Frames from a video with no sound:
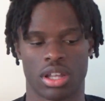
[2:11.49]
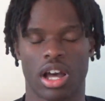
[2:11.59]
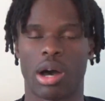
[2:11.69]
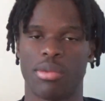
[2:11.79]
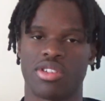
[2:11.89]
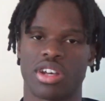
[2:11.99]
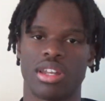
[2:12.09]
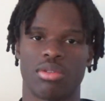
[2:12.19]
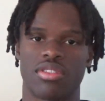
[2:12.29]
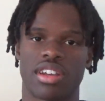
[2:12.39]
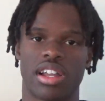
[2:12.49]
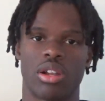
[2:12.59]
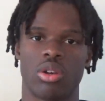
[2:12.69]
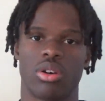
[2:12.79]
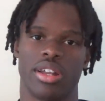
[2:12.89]
I'll be training with Tyler a
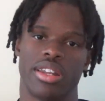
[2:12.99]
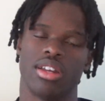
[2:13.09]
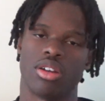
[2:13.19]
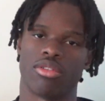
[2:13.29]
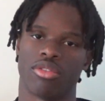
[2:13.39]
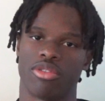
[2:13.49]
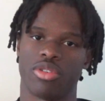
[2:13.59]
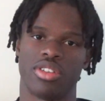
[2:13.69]
lot. And then through